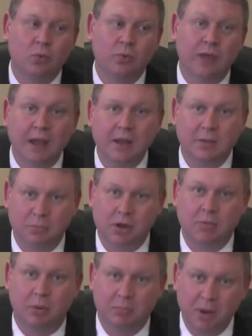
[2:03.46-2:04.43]
that can
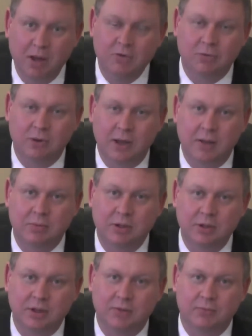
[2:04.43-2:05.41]
become a major
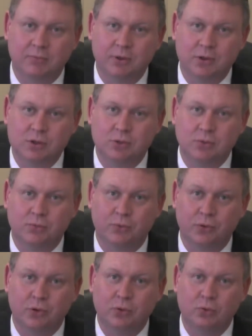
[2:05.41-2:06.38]
liability issue
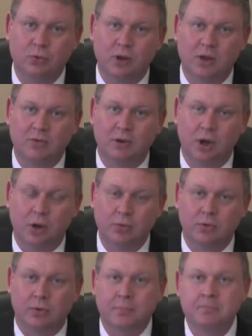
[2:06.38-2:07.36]
for you as an
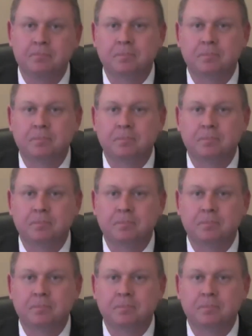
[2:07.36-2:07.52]
owner.